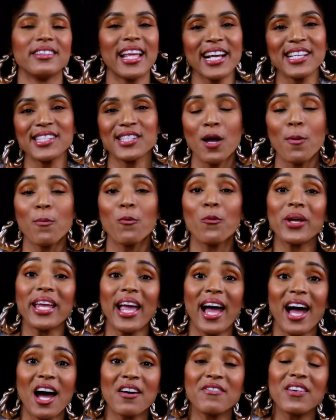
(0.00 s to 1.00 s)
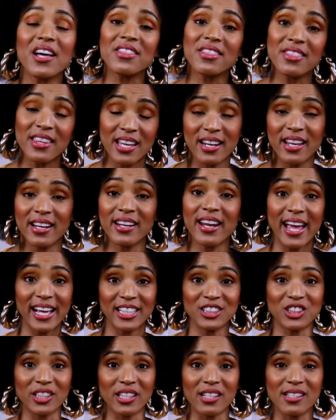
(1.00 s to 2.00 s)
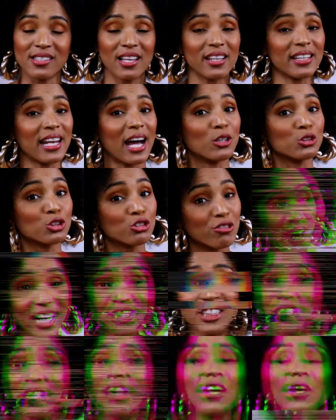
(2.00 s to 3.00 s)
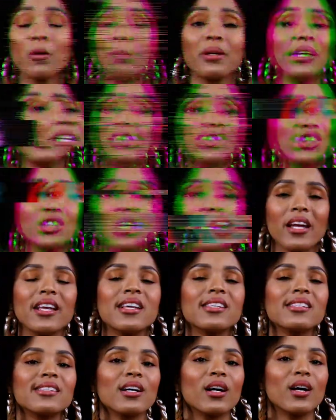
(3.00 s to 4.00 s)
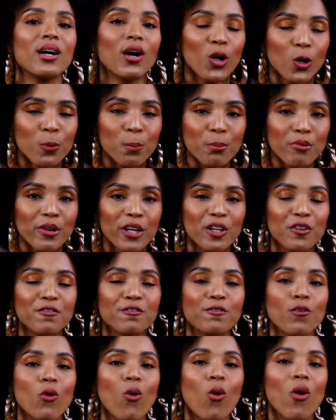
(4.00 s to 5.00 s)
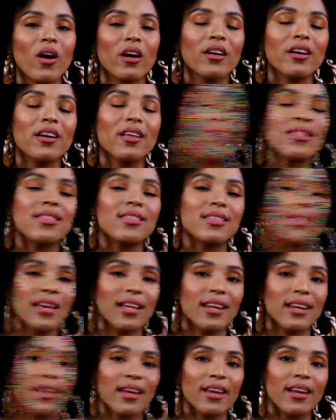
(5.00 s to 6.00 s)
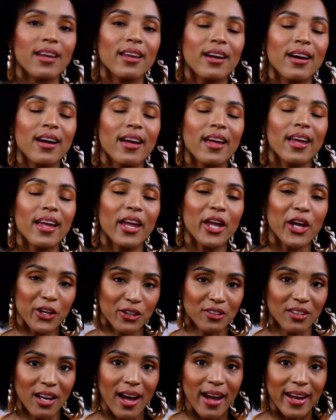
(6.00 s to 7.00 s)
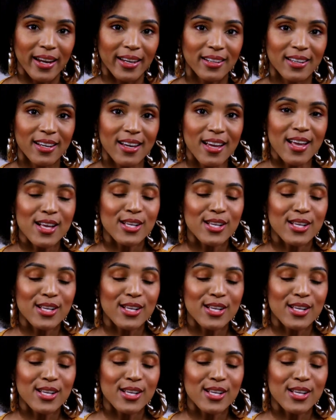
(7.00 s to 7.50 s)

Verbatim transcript: Next up, we have thinning edges. Now, traction alopecia is the culprit for thinning hairline.